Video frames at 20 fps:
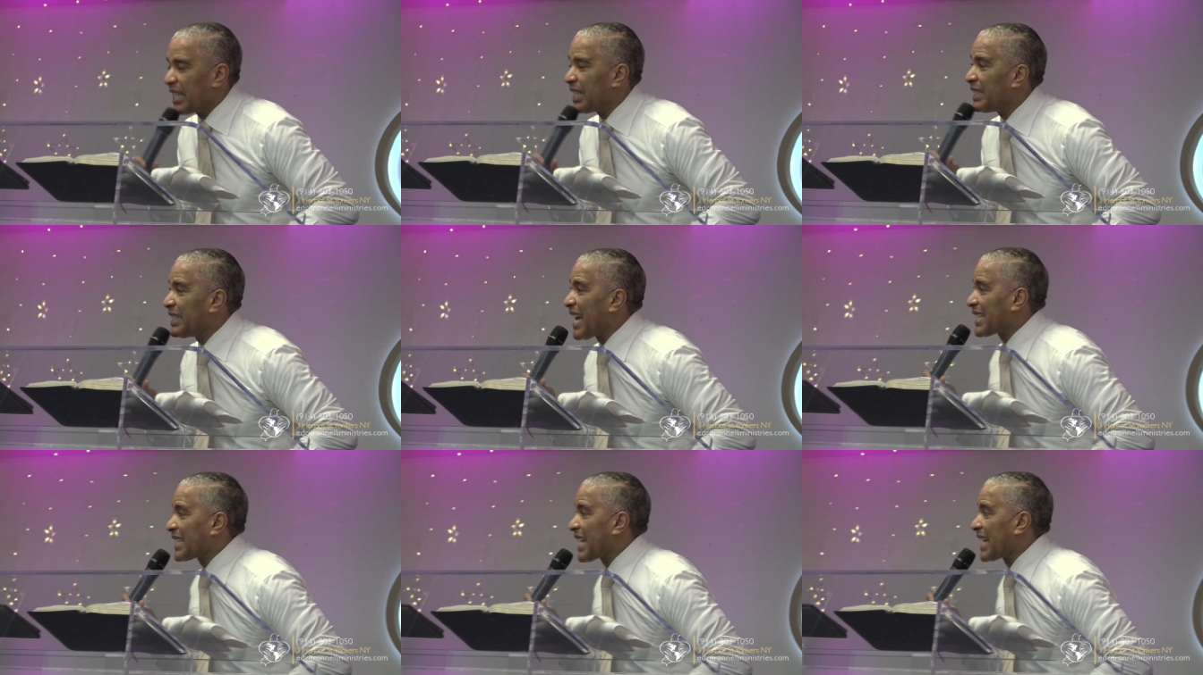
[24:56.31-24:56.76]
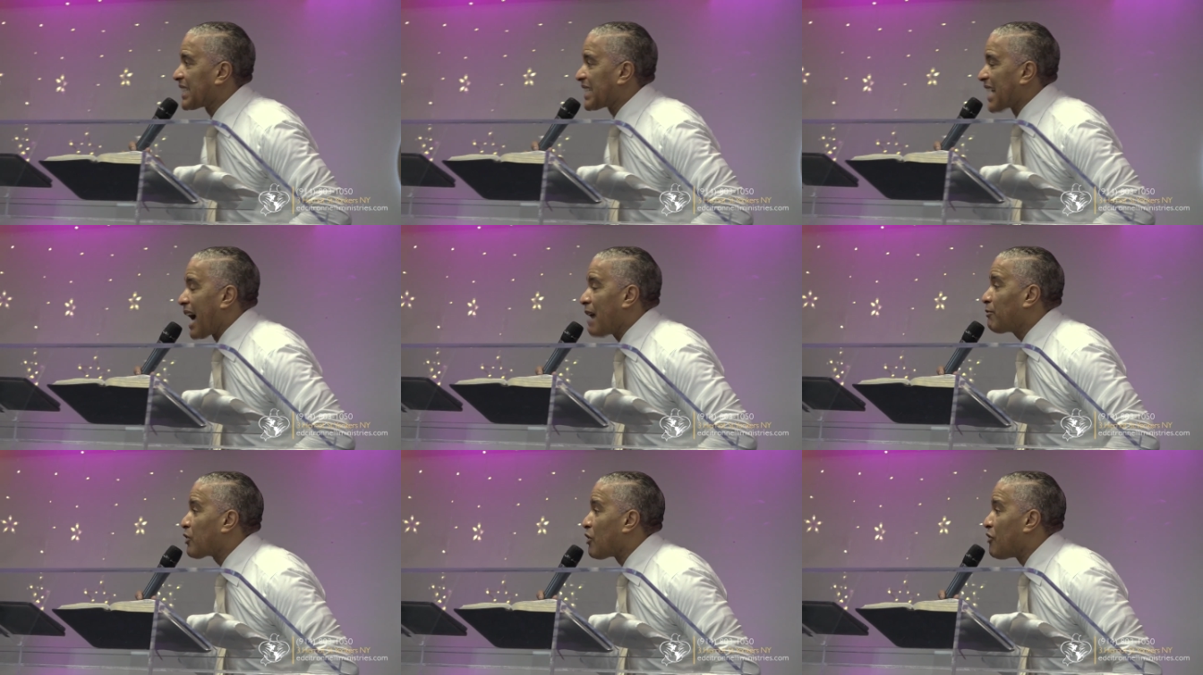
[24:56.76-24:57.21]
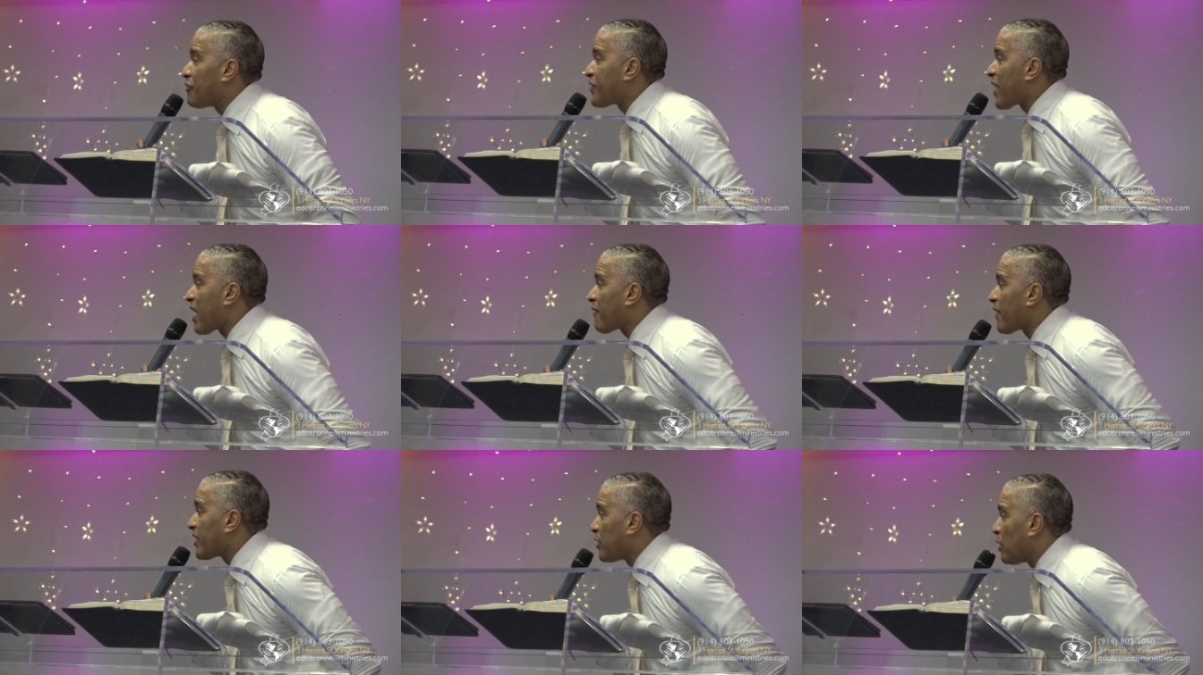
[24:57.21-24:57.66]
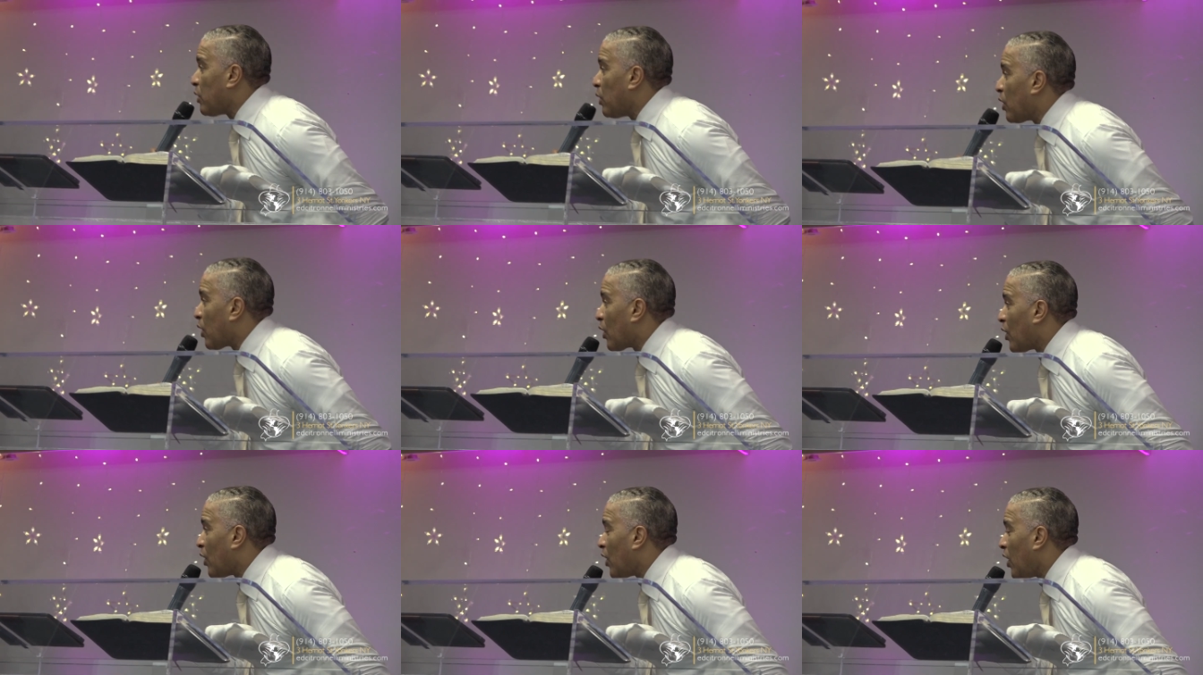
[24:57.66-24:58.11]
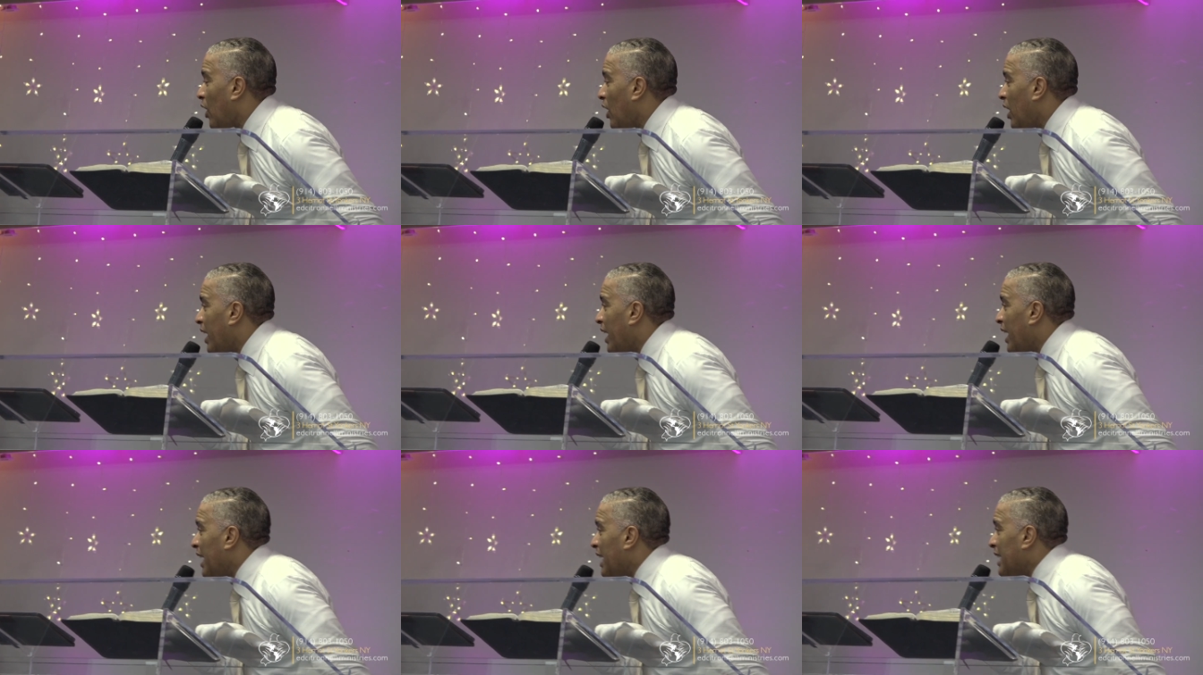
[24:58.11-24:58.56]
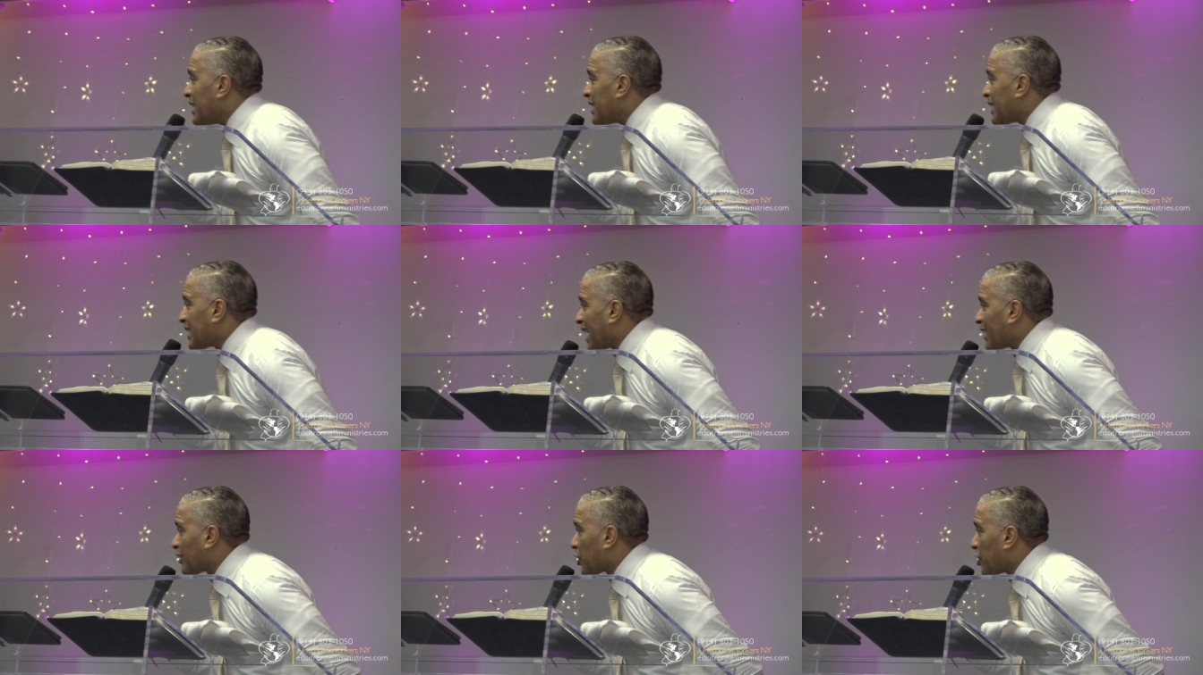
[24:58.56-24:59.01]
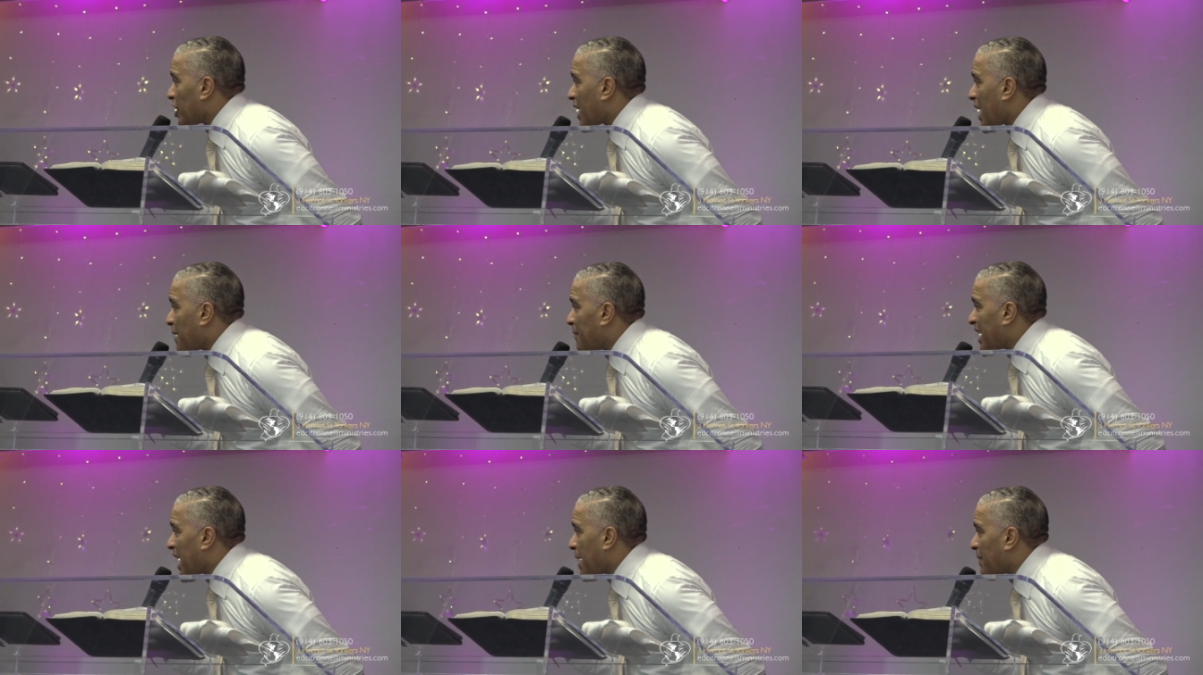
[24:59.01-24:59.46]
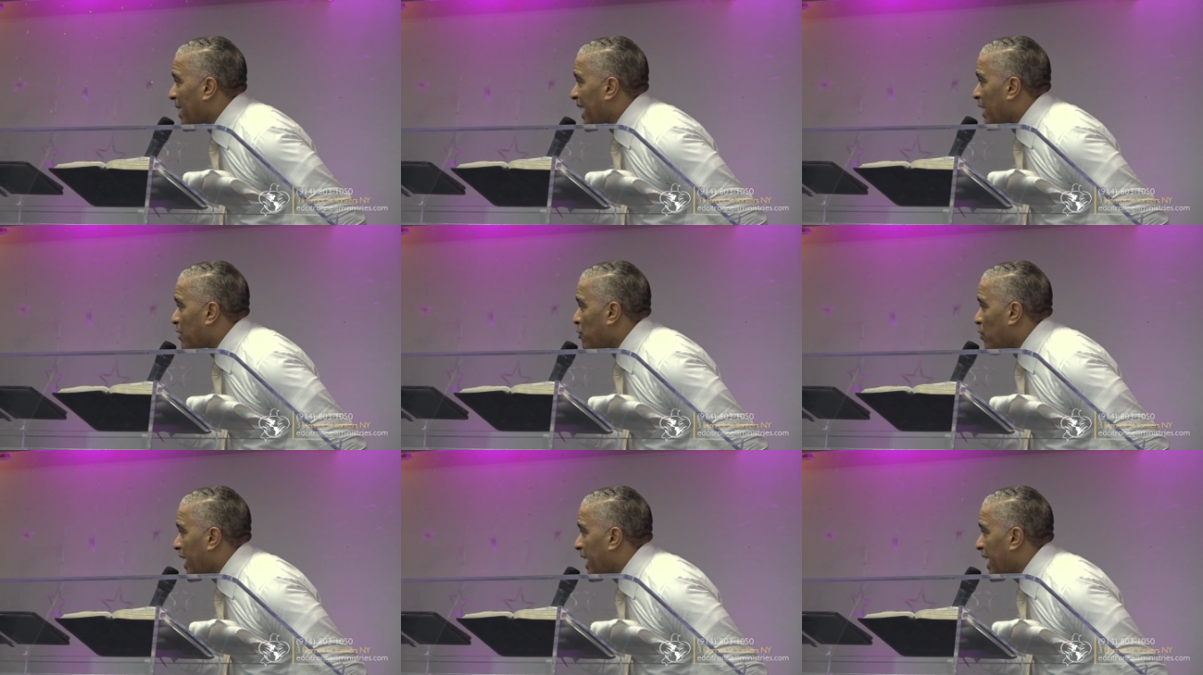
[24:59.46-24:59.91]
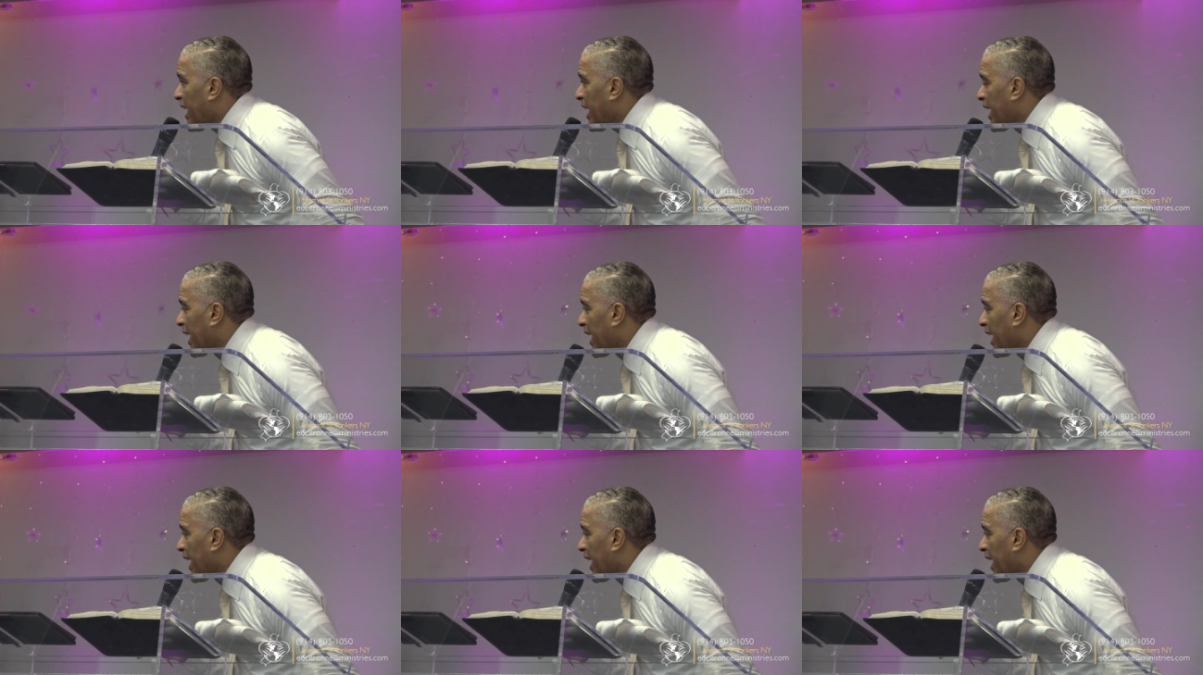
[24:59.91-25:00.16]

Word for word: There's a time to favor you. Say to your neighbor, neighbor, get ready.